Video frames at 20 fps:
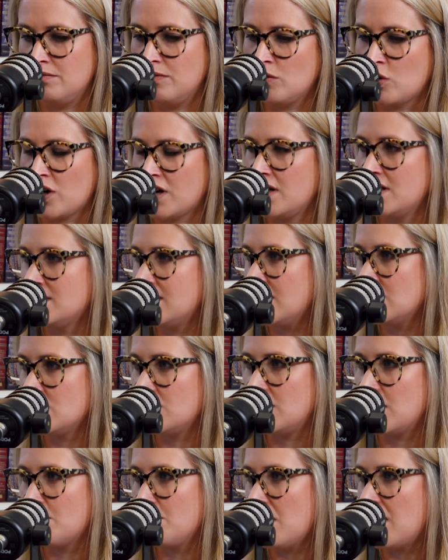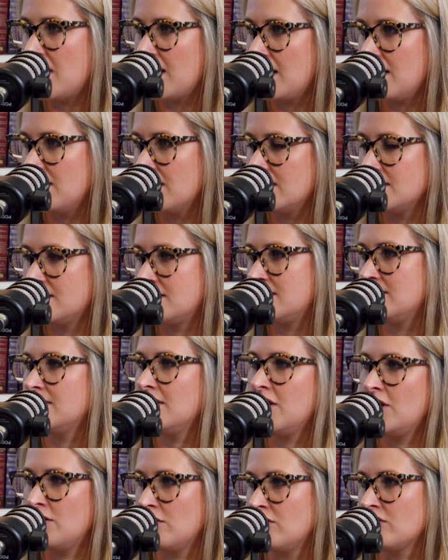organization or body that's
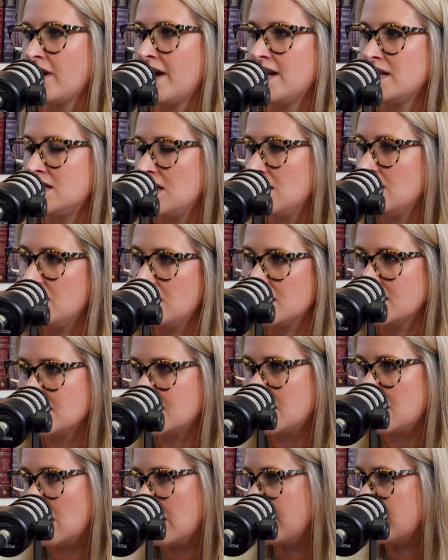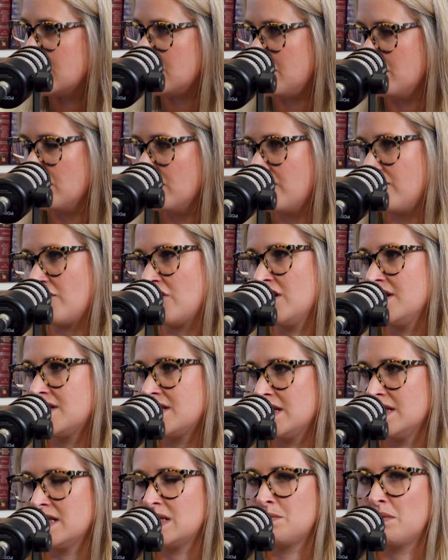granting the incentives, for
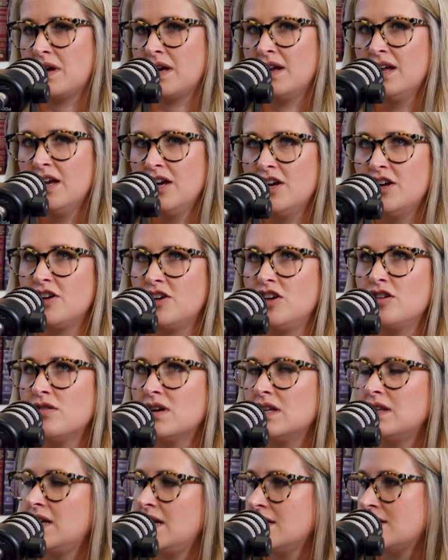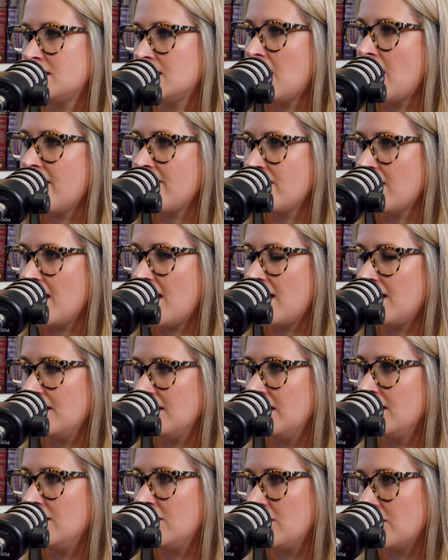instance, but you at least have that
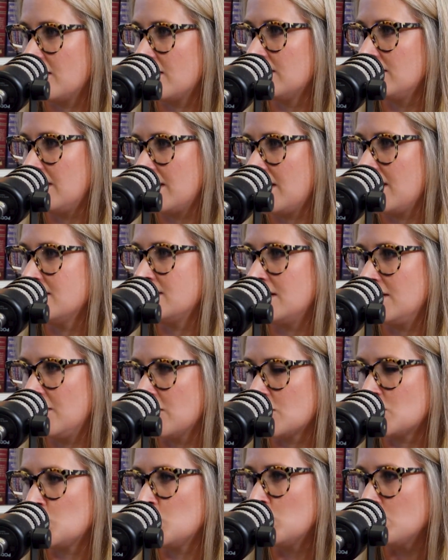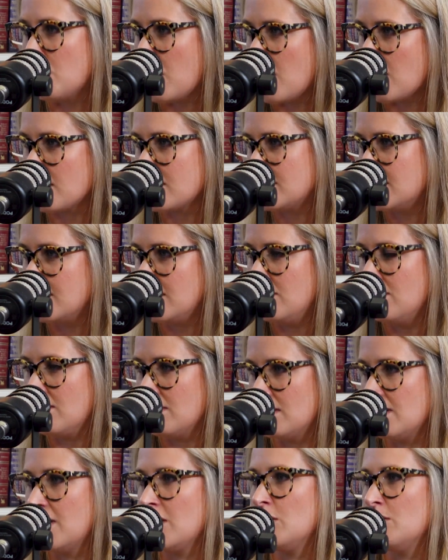in your, like I said, your toolbox that you
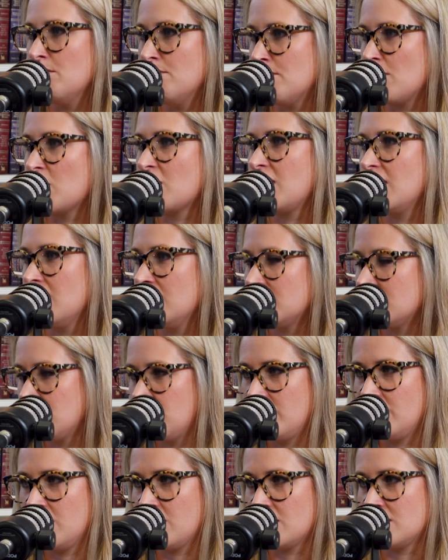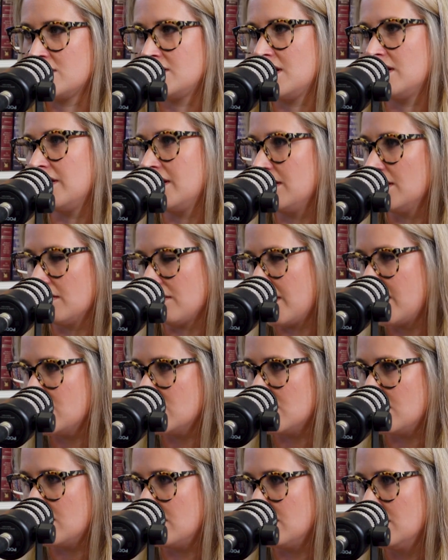can help market when you're selling the
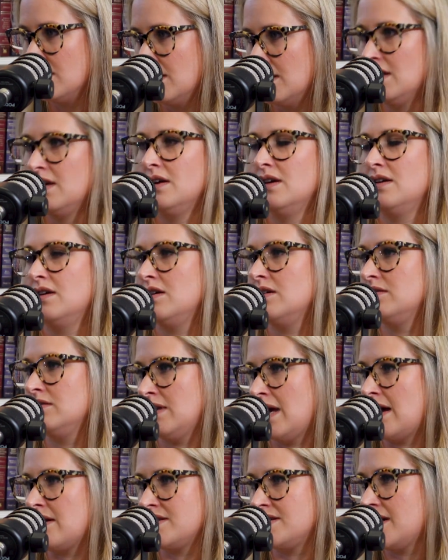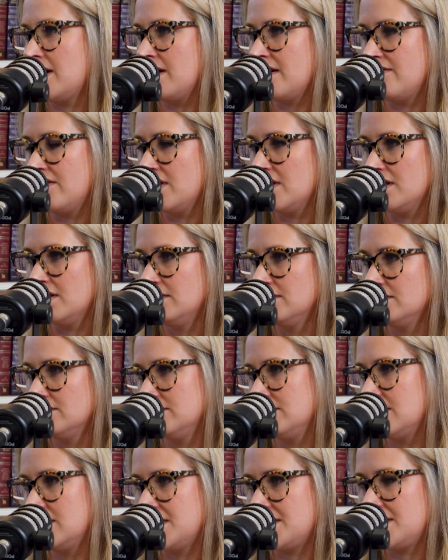region outside of the
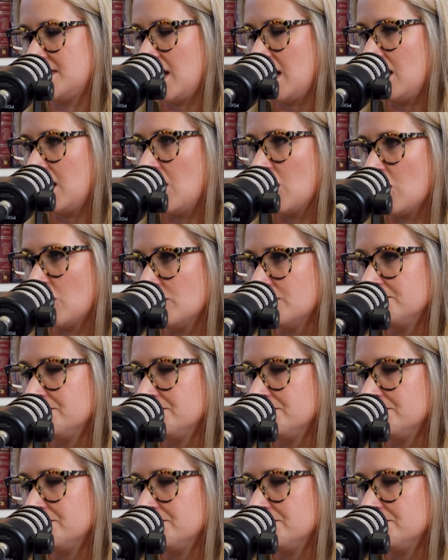state here.